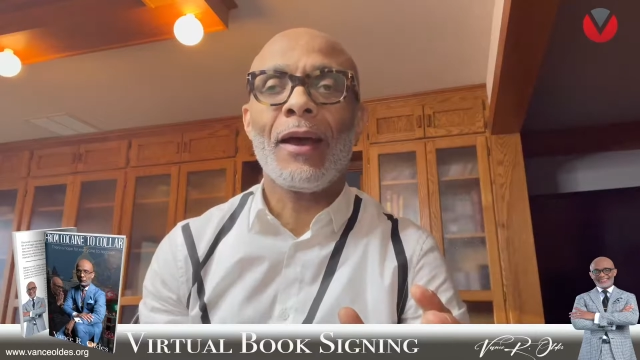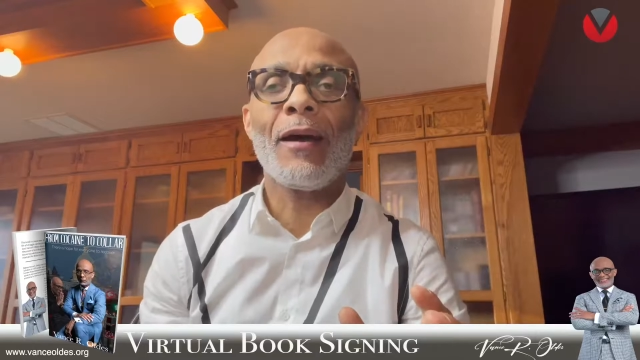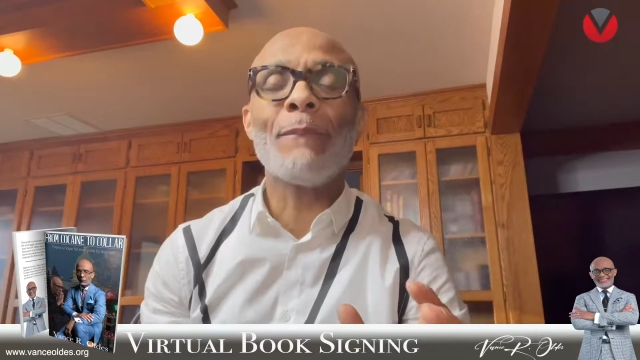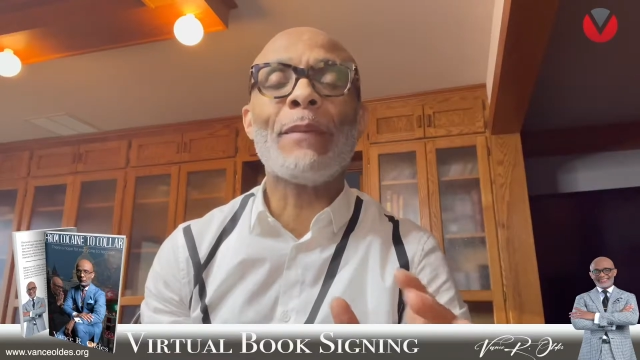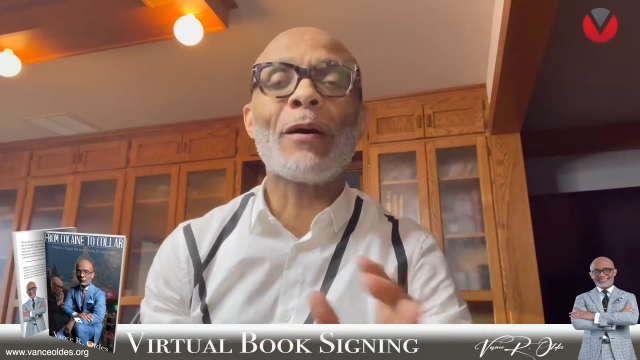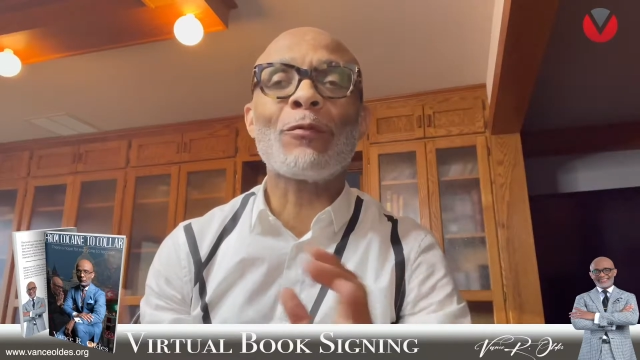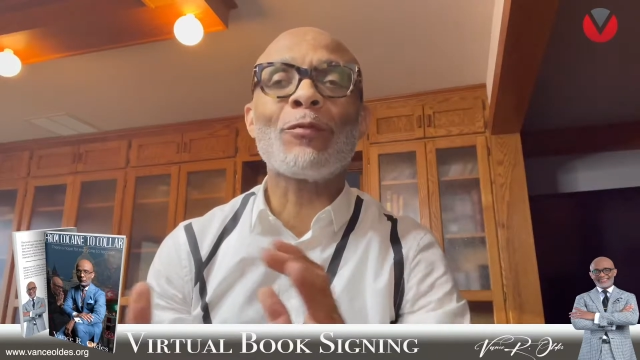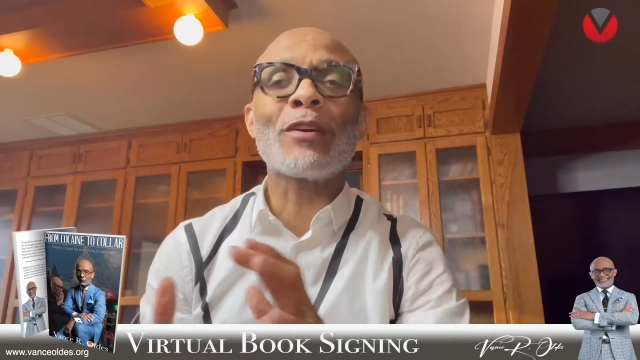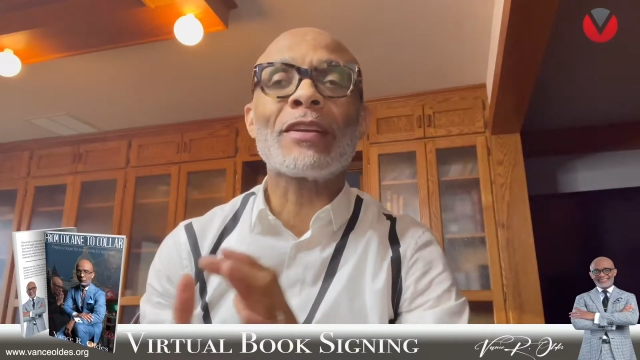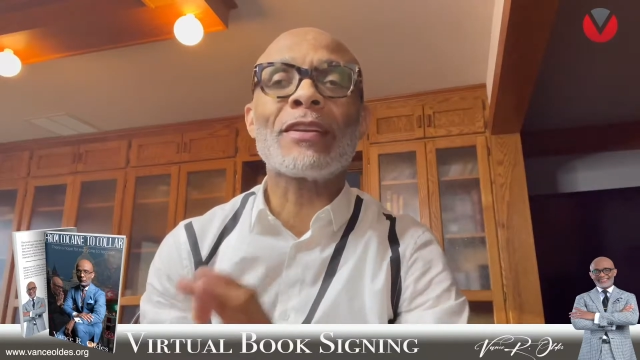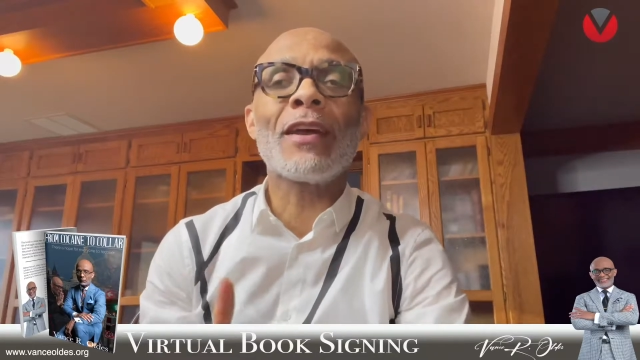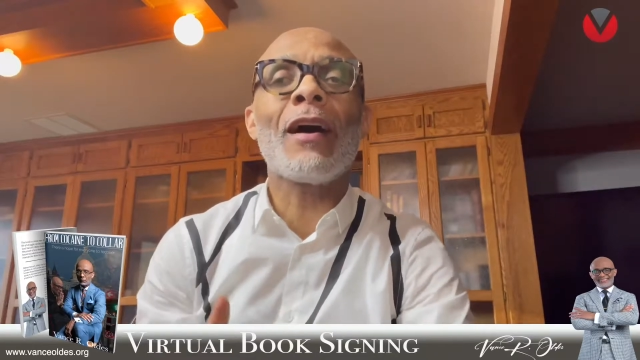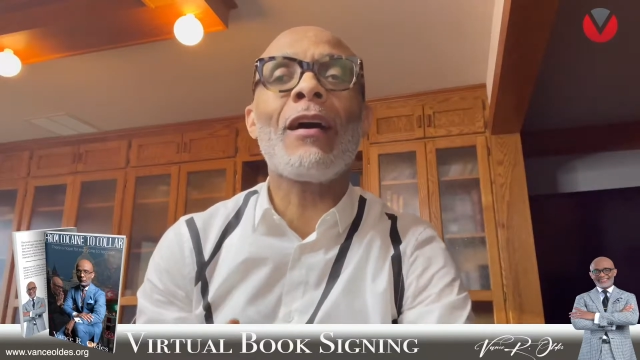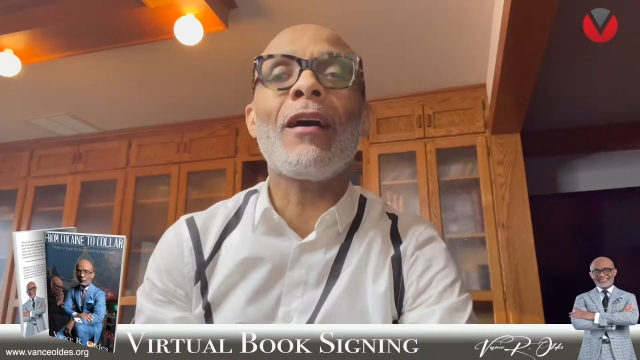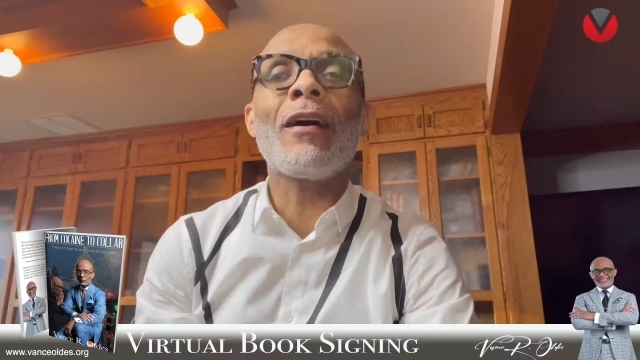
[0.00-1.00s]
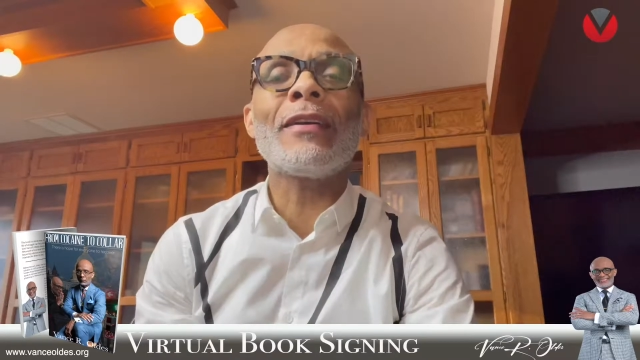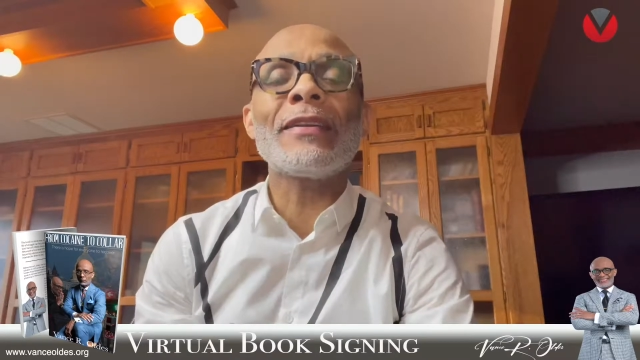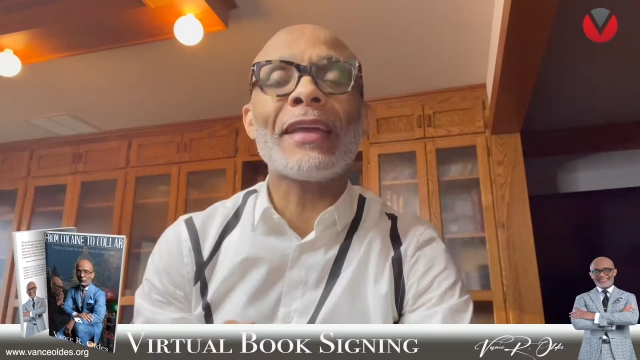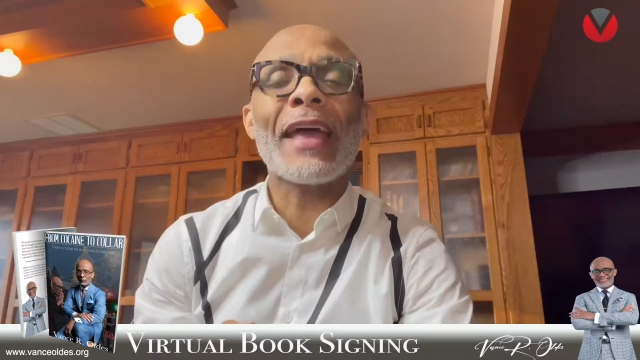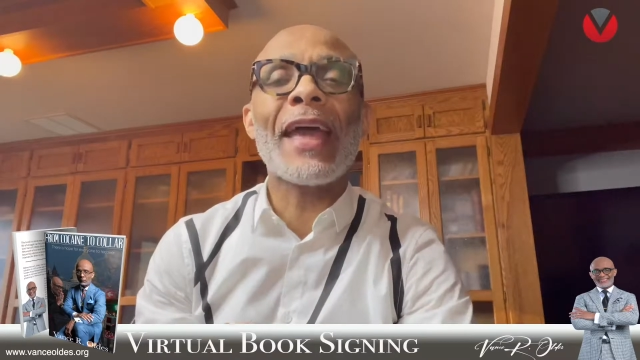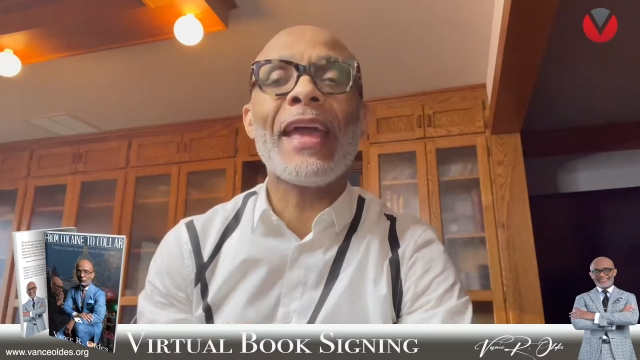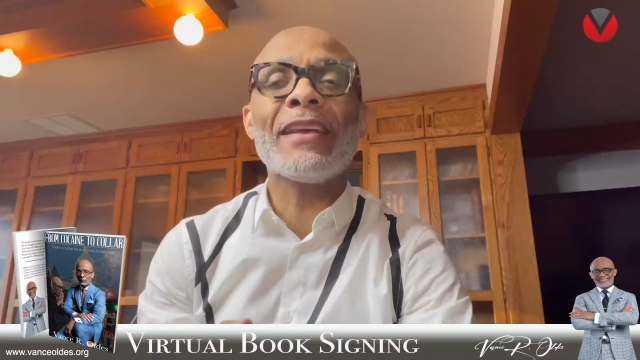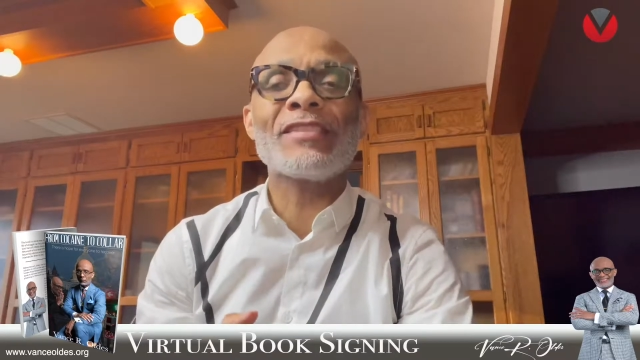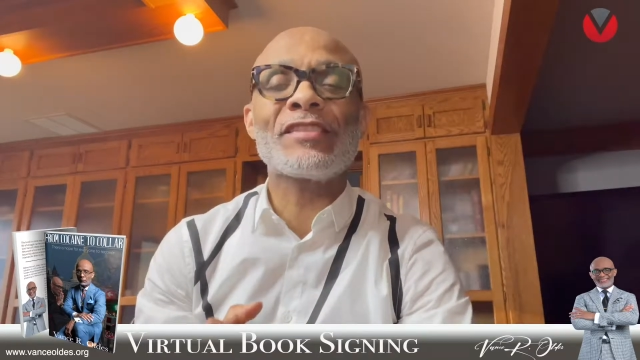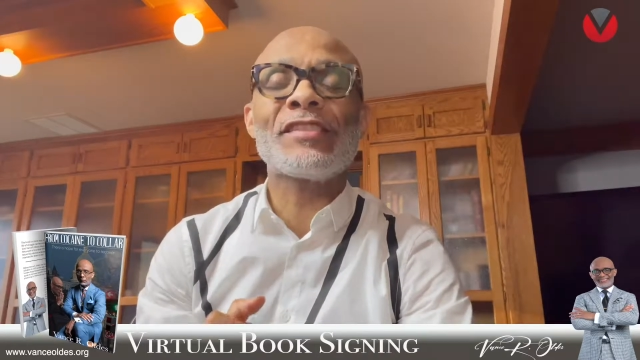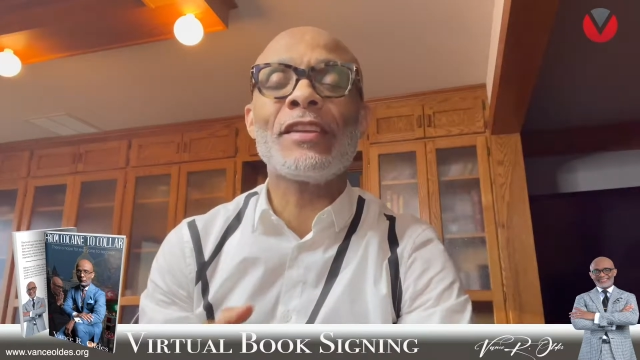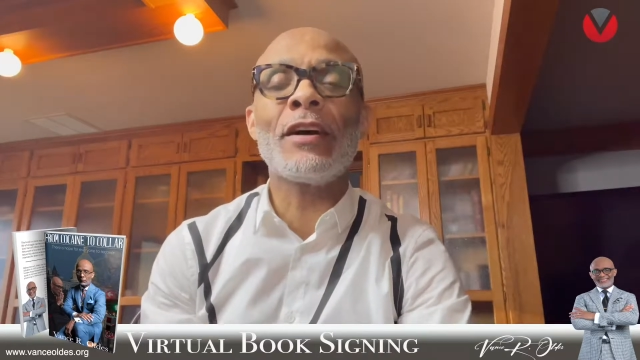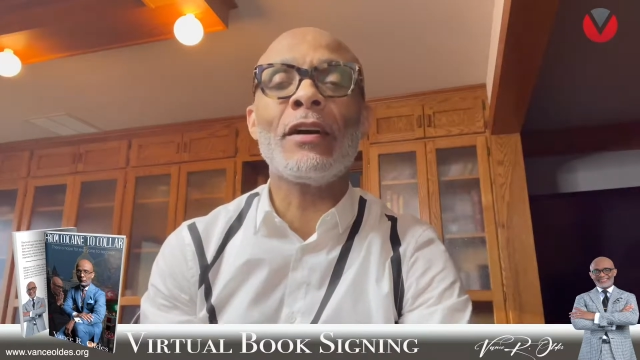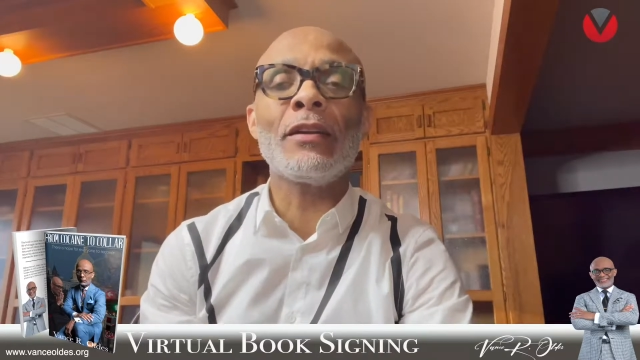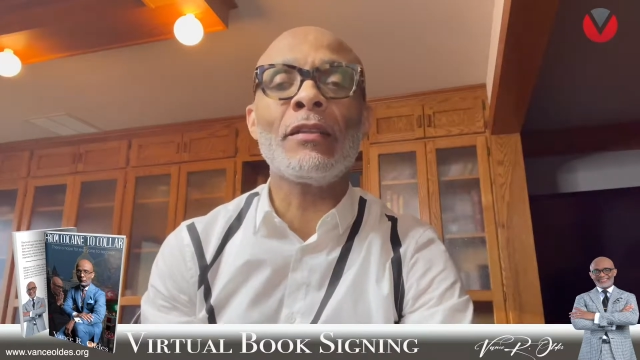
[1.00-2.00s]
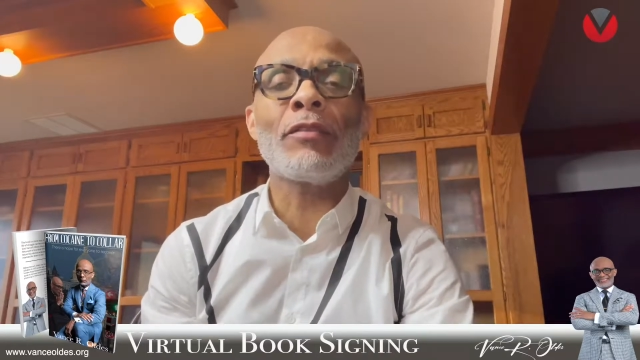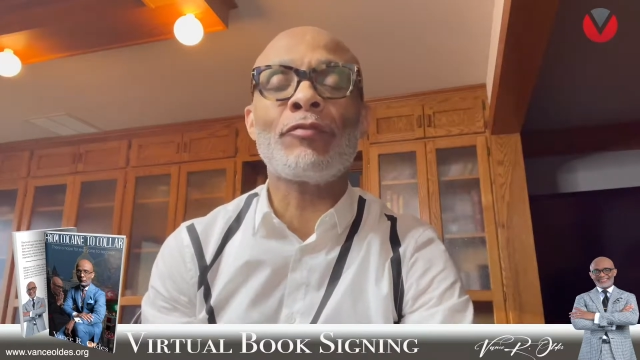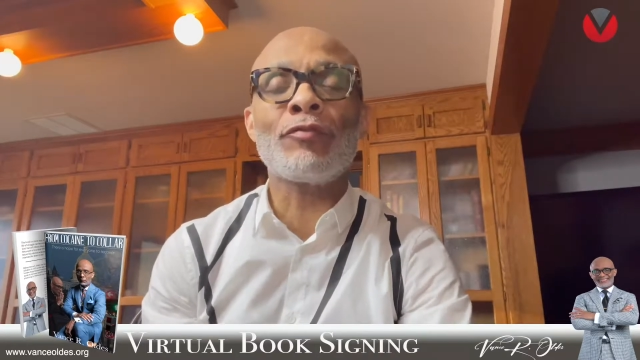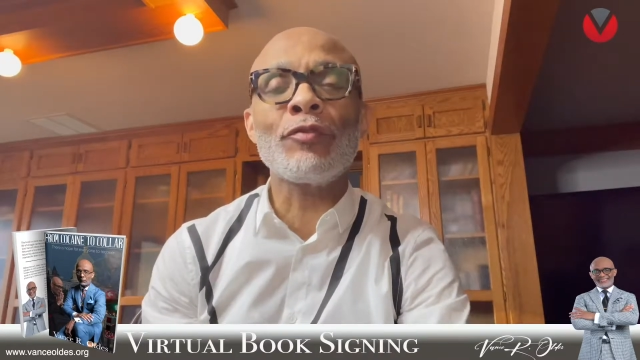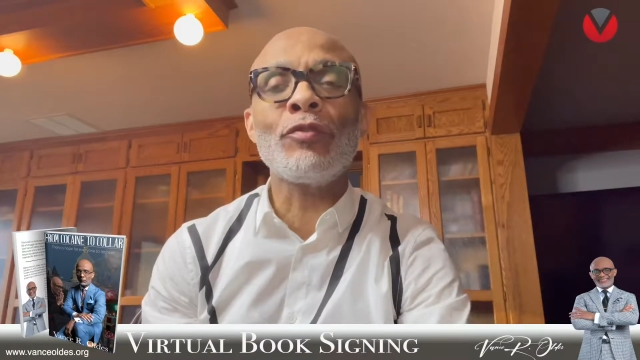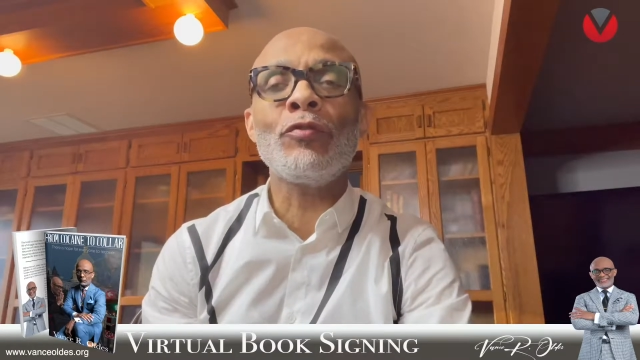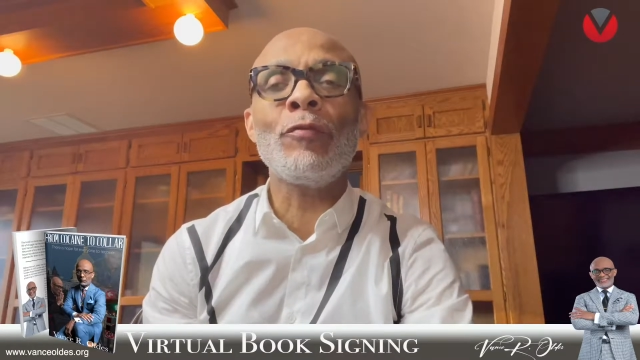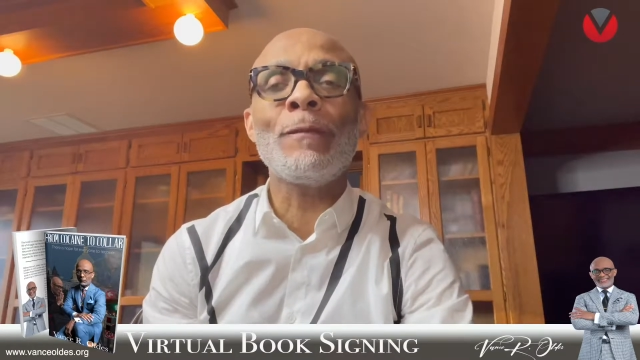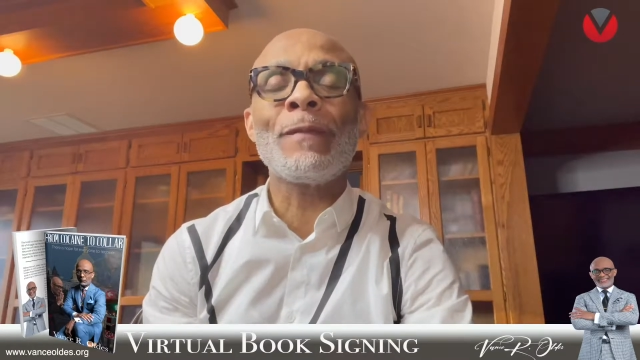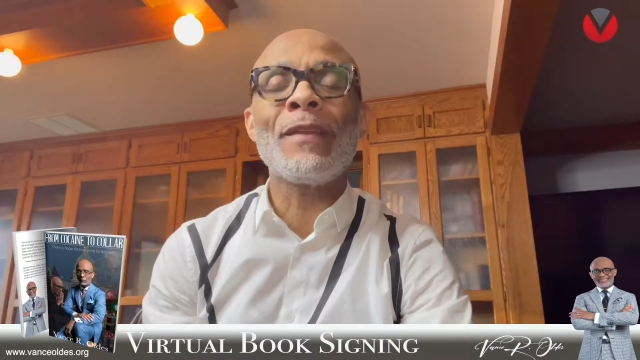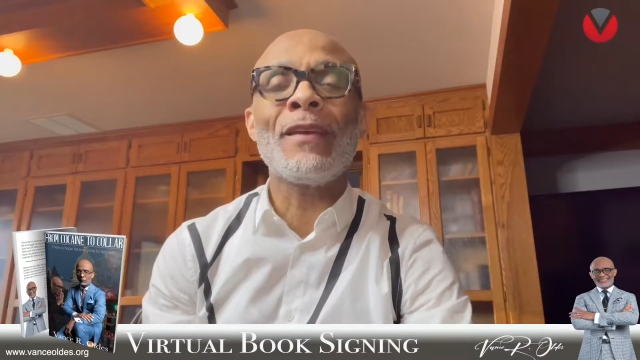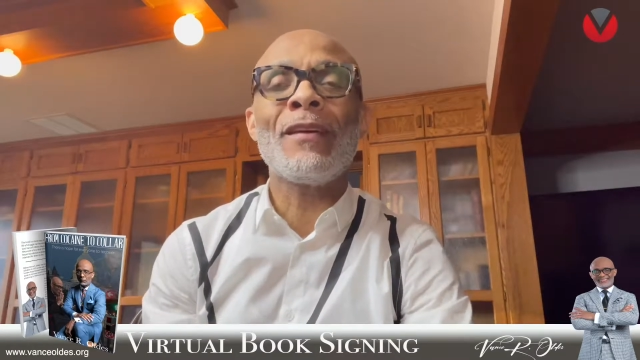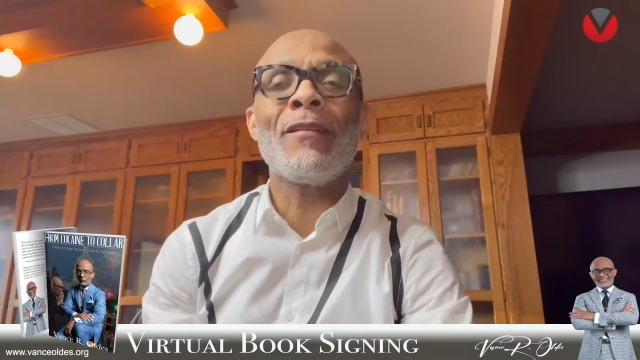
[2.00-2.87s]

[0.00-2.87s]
about what God has done through